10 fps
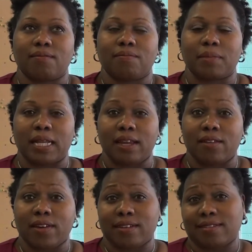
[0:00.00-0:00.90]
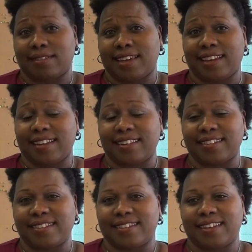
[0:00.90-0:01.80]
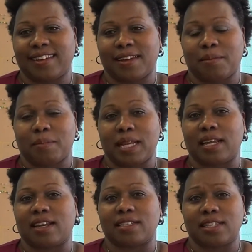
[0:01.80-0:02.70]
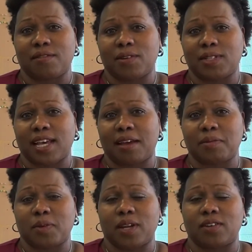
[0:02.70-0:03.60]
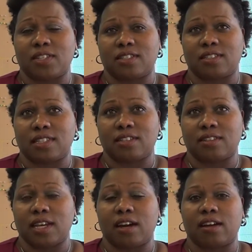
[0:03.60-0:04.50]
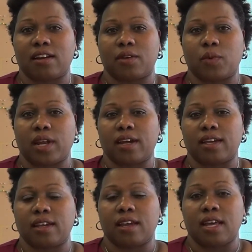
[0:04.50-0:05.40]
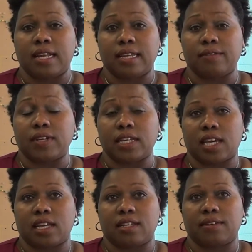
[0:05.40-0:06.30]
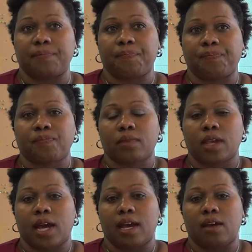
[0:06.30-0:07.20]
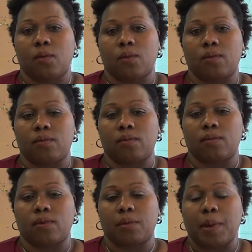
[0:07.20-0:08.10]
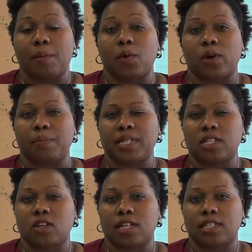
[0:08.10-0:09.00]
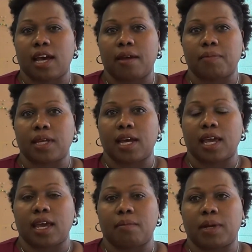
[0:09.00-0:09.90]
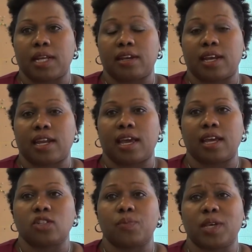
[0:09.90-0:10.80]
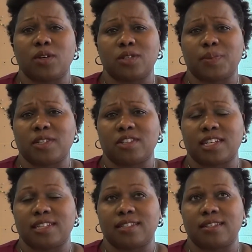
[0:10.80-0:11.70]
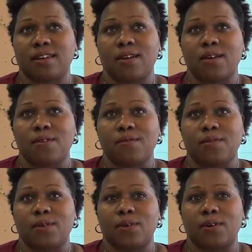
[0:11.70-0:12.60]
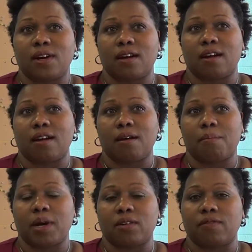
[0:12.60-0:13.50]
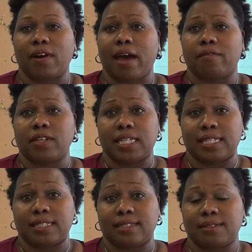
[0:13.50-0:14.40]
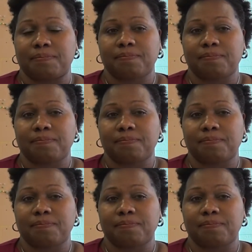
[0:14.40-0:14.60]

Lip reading: malaria, getting malaria several times when I was younger and when I lived in Kenya. I remember one particular time that I had malaria and I had to be hospitalized for about 5 days.